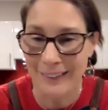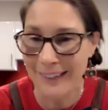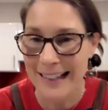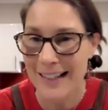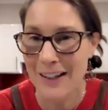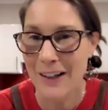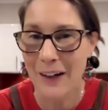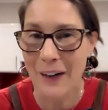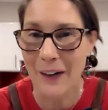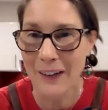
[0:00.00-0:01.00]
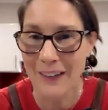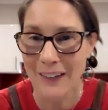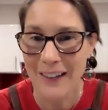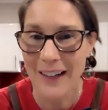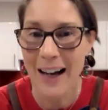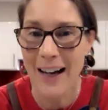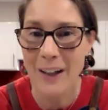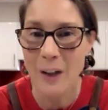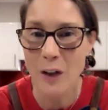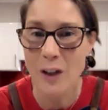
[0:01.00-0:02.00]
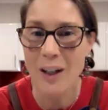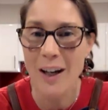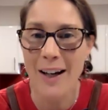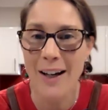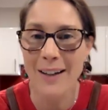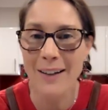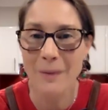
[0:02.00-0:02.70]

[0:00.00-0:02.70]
ready to go. Hi, gorgeous Diana.